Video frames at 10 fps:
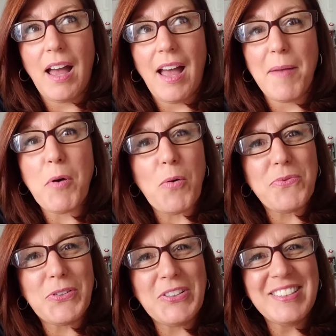I'm
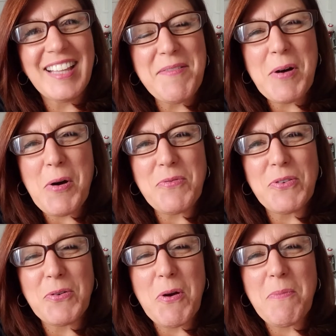hopeful. I'm a
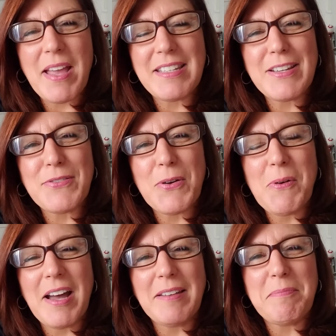hopeful romantic for
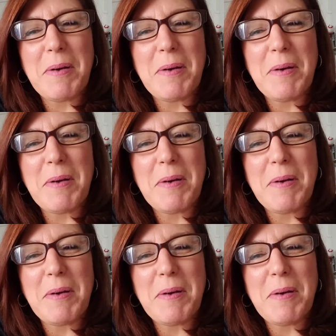one,